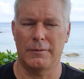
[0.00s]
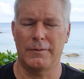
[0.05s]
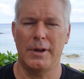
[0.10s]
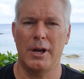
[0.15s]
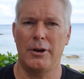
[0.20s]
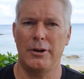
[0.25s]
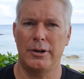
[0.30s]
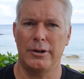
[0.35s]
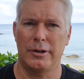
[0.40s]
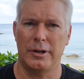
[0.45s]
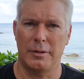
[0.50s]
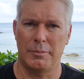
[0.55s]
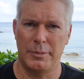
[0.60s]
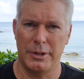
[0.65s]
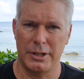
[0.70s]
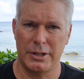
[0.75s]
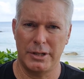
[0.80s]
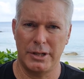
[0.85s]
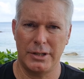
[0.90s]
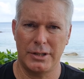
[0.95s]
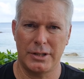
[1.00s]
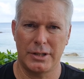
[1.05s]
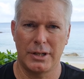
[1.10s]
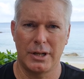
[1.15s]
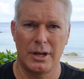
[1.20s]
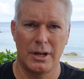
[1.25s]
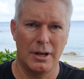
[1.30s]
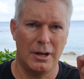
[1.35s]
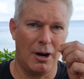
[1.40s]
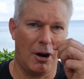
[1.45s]
failure in a business
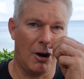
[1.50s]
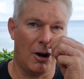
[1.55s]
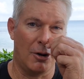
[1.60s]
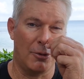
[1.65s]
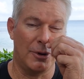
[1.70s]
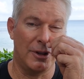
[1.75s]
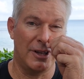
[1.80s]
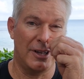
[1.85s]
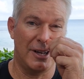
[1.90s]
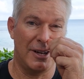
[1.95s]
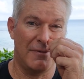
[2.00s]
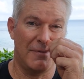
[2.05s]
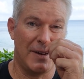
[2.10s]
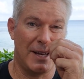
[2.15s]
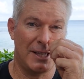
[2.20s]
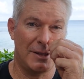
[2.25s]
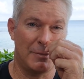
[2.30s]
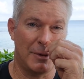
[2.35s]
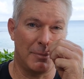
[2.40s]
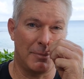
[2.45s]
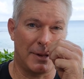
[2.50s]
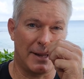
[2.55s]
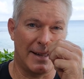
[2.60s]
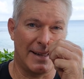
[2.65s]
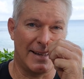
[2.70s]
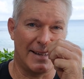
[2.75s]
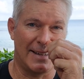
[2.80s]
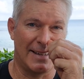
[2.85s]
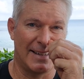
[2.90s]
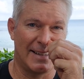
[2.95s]
or with an investment
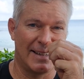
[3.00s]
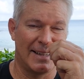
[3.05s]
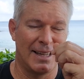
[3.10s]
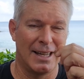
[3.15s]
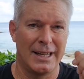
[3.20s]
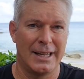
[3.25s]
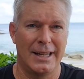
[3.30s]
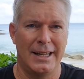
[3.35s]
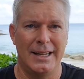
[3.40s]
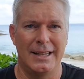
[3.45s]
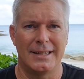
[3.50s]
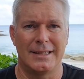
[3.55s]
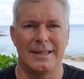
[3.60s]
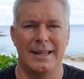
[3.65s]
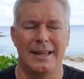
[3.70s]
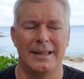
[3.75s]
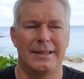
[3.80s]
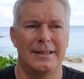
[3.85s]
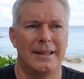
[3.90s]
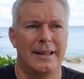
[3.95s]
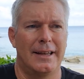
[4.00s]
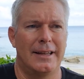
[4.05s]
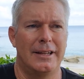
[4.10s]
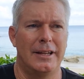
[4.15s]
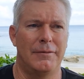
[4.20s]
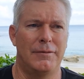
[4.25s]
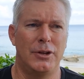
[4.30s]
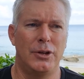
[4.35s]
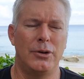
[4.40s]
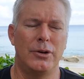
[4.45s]
plan, is that
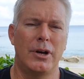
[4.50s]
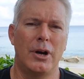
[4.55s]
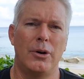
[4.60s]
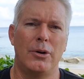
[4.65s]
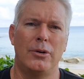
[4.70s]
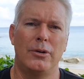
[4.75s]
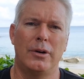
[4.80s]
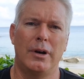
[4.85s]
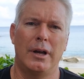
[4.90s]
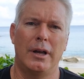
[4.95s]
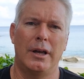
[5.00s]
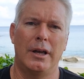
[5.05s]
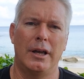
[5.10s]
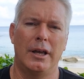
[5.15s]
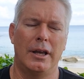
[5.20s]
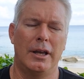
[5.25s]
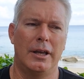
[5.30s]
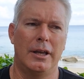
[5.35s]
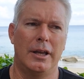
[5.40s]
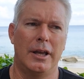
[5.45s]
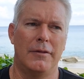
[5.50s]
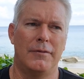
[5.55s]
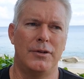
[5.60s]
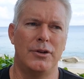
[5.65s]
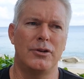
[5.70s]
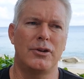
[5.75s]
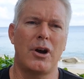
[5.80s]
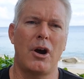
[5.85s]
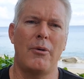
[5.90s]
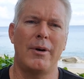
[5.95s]
if you go
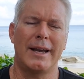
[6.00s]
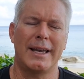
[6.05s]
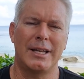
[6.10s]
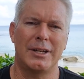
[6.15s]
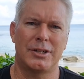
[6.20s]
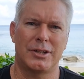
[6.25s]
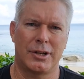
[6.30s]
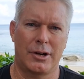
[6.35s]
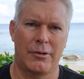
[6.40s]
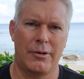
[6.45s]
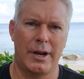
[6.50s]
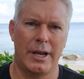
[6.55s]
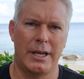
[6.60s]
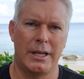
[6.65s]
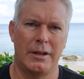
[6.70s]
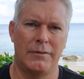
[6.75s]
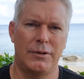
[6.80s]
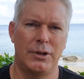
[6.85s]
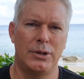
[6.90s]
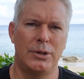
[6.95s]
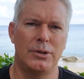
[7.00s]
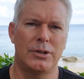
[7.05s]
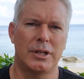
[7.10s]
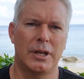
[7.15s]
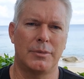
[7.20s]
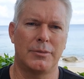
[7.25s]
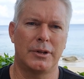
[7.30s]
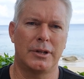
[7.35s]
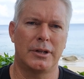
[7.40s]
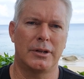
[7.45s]
against the grain, if you do
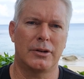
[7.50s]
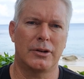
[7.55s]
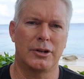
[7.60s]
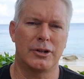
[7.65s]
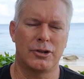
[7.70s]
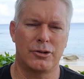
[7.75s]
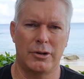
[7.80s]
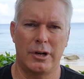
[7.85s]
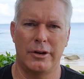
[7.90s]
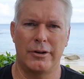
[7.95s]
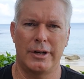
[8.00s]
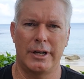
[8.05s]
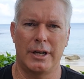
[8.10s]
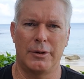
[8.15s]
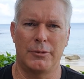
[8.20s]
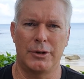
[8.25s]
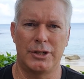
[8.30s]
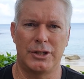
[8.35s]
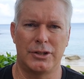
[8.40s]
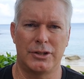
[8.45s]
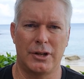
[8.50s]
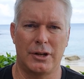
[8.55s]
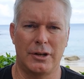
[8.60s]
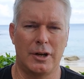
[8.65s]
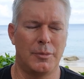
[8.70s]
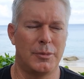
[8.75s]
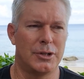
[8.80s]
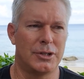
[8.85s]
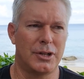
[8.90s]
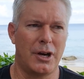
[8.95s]
something contrarian, which is
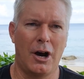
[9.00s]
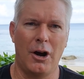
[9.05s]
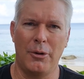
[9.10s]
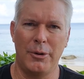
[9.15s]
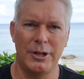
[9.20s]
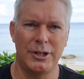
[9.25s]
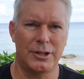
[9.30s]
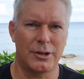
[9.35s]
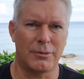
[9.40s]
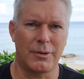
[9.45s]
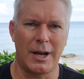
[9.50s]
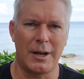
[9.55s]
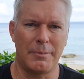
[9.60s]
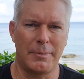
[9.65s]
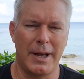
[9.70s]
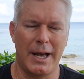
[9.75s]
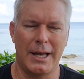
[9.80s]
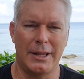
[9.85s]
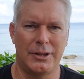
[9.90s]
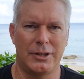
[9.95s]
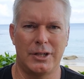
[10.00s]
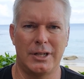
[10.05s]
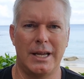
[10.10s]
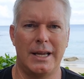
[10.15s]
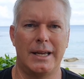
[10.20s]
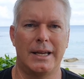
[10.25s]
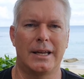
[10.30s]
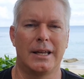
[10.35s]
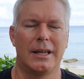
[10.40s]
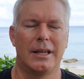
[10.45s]
almost always the right path to
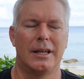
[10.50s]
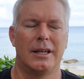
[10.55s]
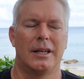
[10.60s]
take,